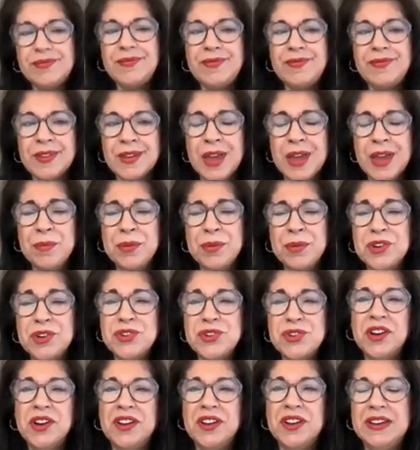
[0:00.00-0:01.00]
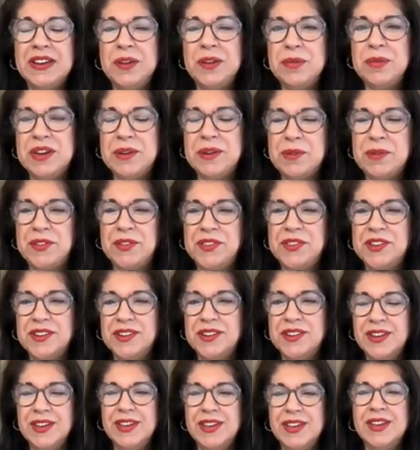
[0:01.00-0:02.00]
I'm going to talk a little bit about the
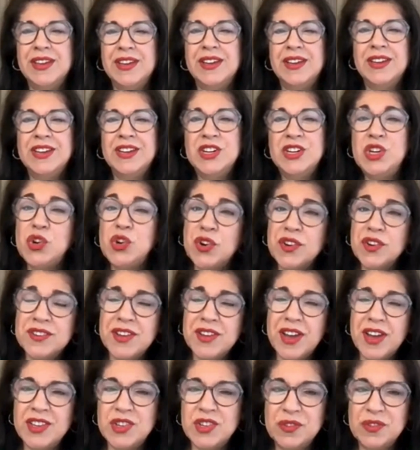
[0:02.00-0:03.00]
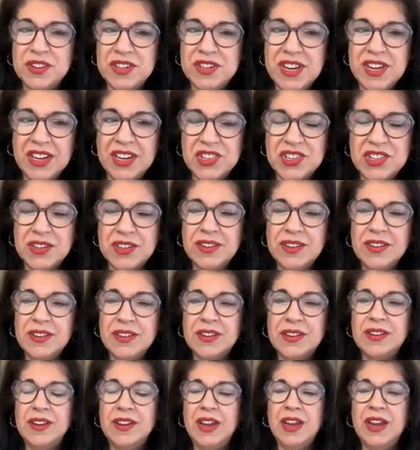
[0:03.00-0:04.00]
neuroscience of attention.
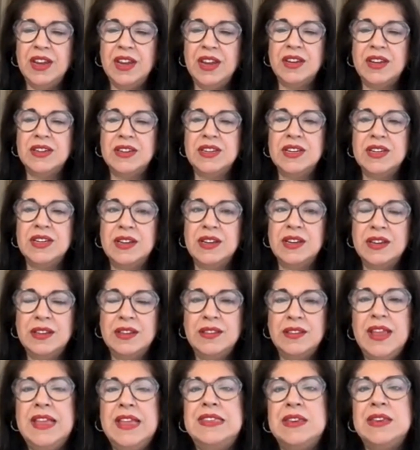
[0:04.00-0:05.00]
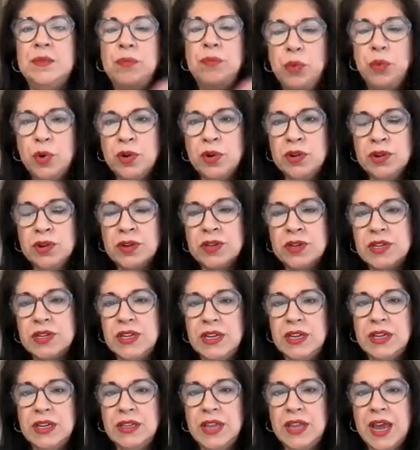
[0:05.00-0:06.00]
And that's important
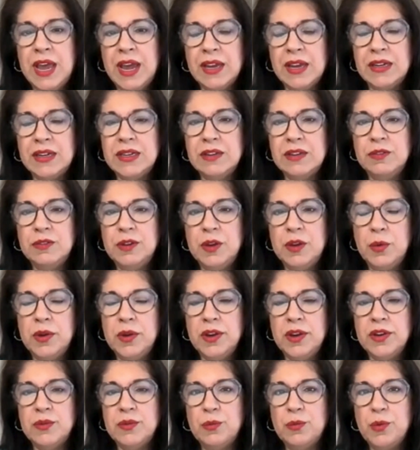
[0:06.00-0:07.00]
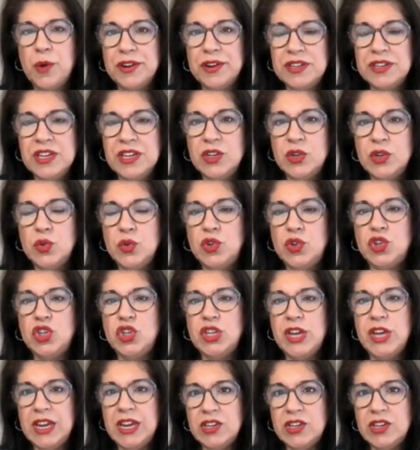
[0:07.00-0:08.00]
in that if we're wanting to
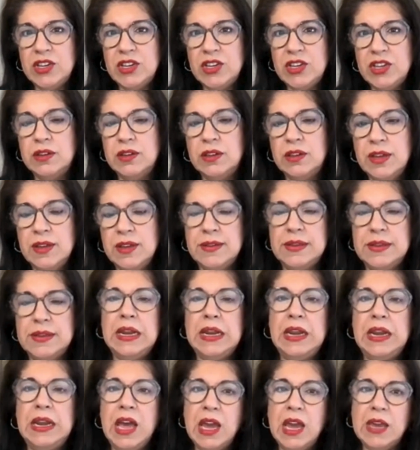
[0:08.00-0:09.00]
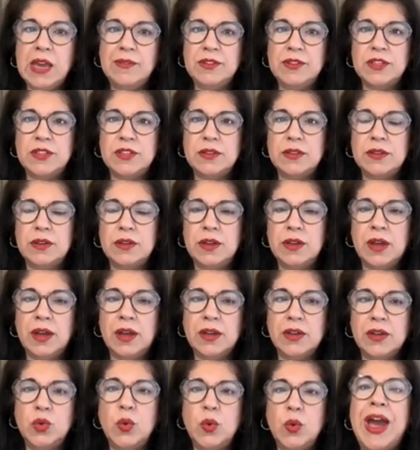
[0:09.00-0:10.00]
change certain things in our lives,
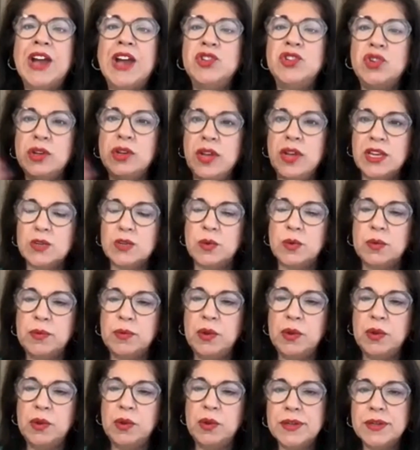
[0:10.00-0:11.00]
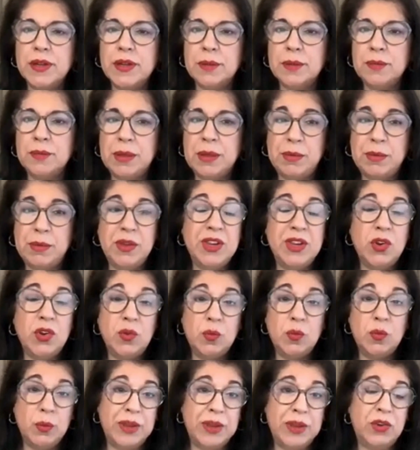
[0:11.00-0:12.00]
to actualize what we want,
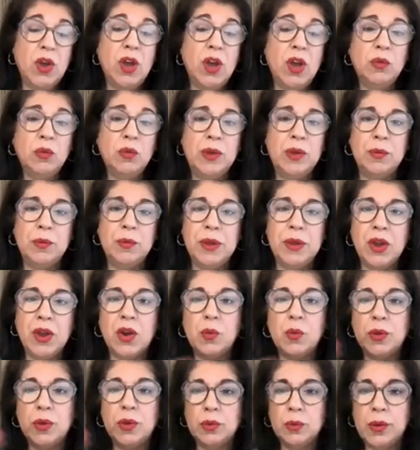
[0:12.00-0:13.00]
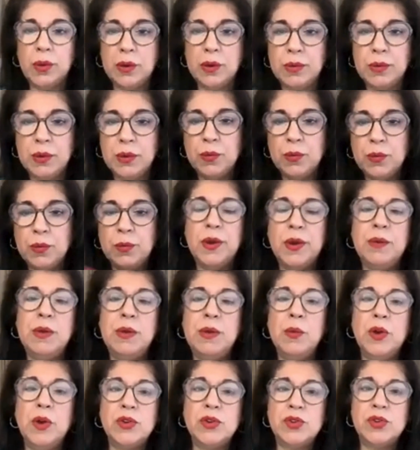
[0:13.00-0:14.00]
maybe we're not where we are with where
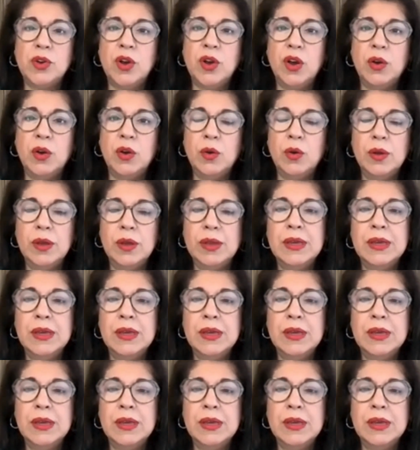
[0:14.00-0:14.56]
we want to go,